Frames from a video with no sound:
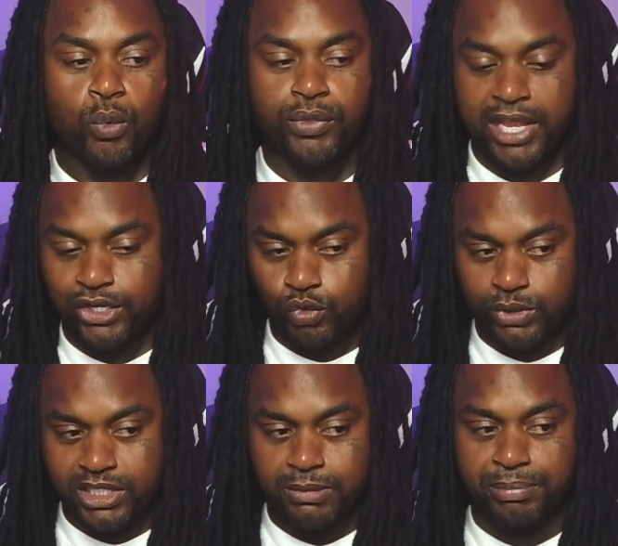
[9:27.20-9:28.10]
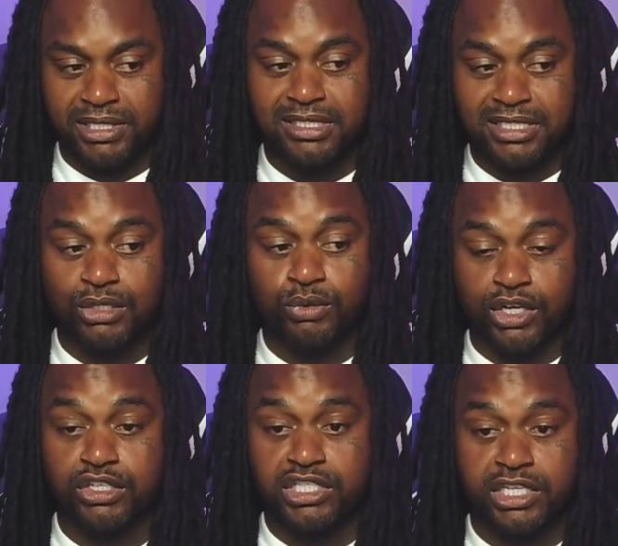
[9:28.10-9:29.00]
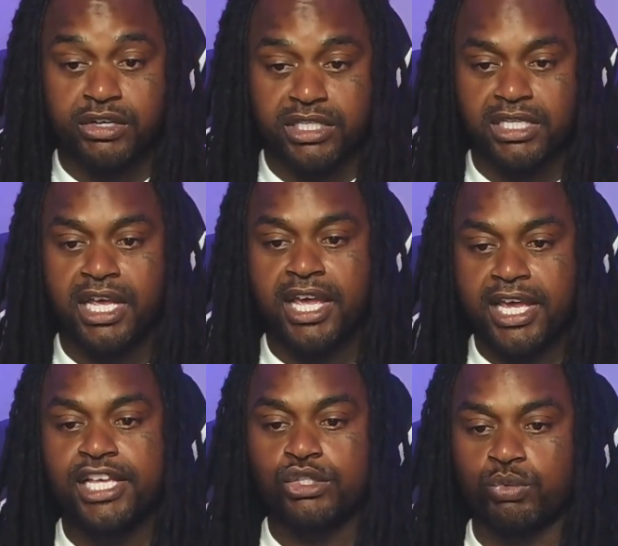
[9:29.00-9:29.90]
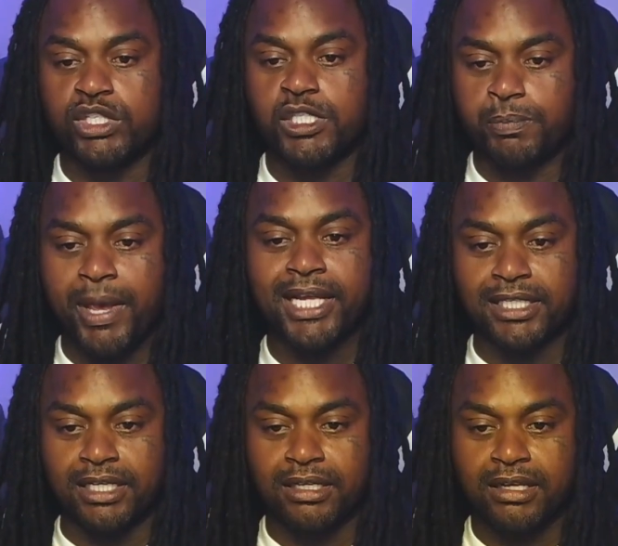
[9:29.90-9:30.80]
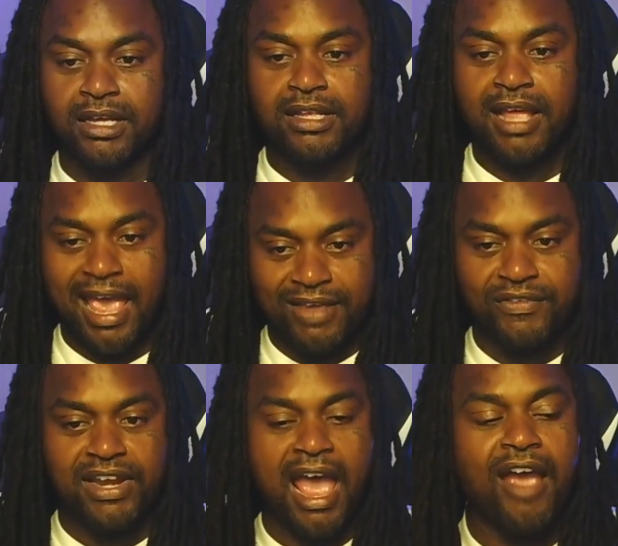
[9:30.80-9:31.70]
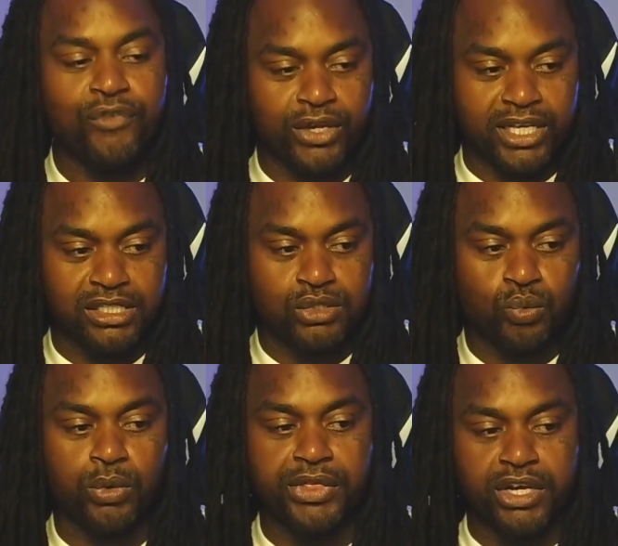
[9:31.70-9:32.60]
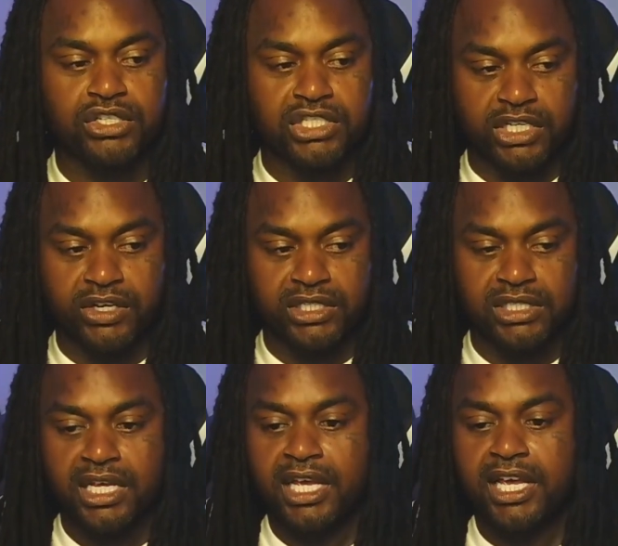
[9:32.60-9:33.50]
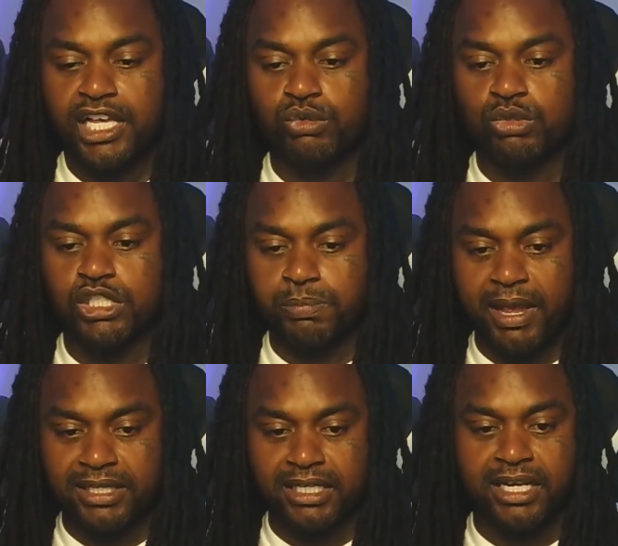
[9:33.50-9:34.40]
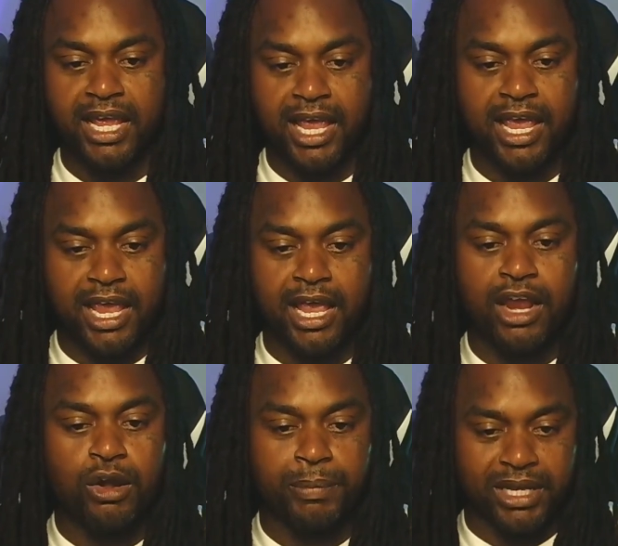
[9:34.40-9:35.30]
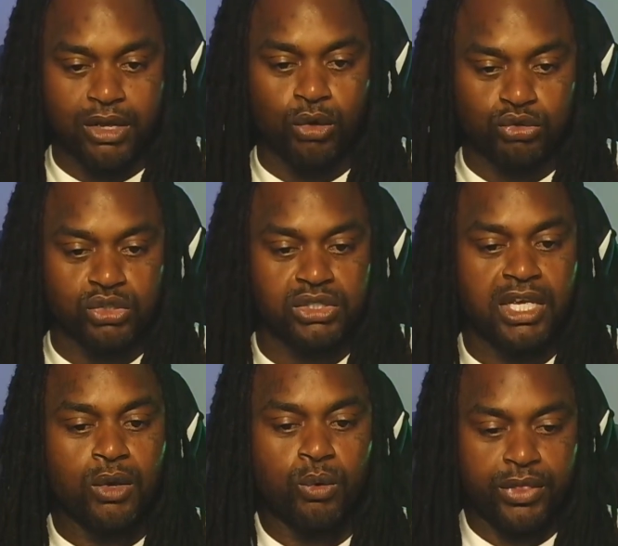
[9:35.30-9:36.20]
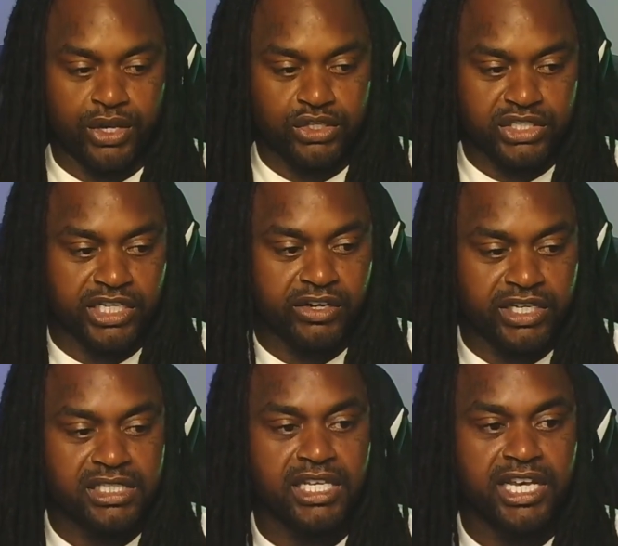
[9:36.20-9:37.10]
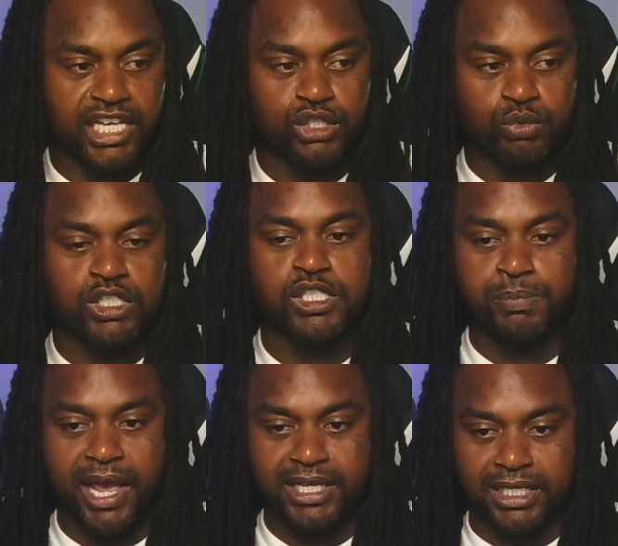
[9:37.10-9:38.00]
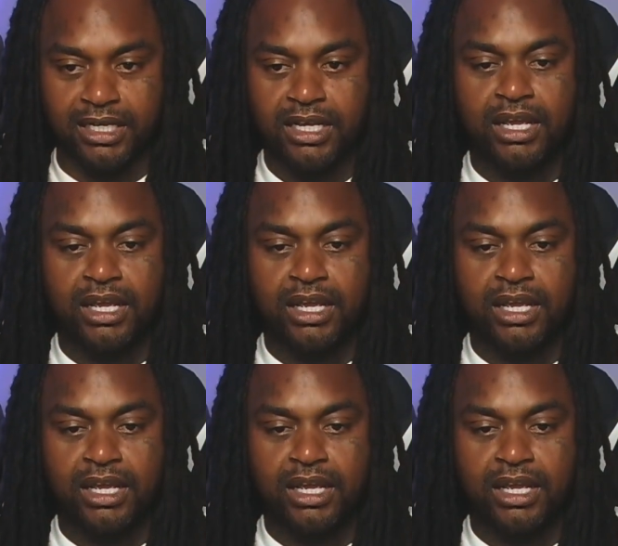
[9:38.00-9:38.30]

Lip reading: When they do business deal, they're serious, it's respected. Even Africans, when they're serious, it's respected. Arabic cultures, when they're serious, it's respected.